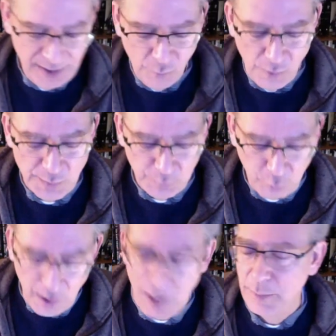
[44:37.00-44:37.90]
was
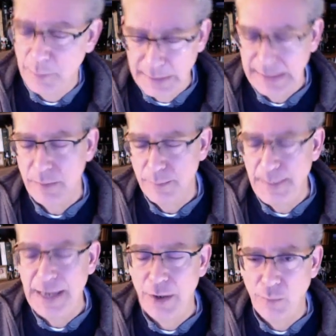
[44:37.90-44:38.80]
probably
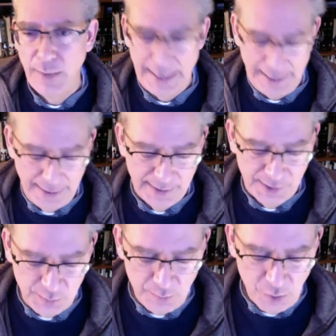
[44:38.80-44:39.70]
better read and
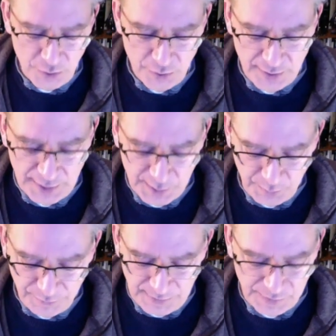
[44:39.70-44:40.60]
smarter than his
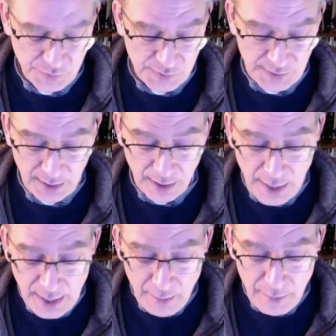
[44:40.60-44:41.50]
professors there,
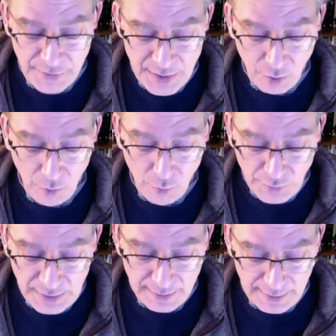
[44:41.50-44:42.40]
but the
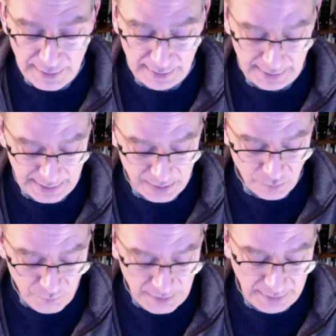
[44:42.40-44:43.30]
only thing that he
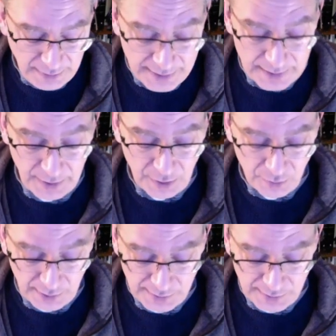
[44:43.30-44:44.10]
really liked about grad